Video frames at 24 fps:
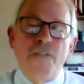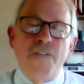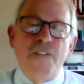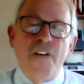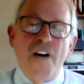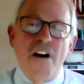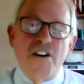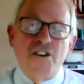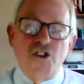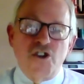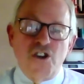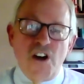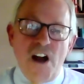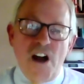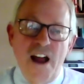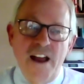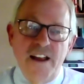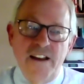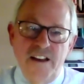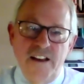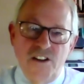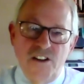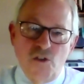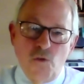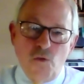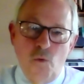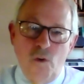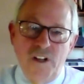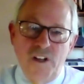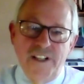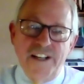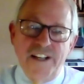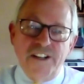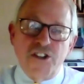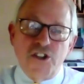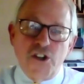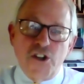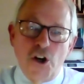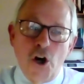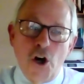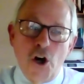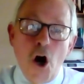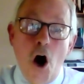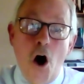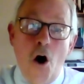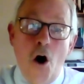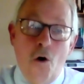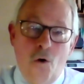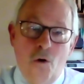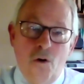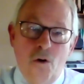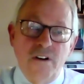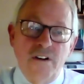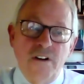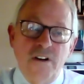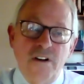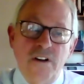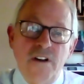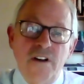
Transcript: far China is willing to go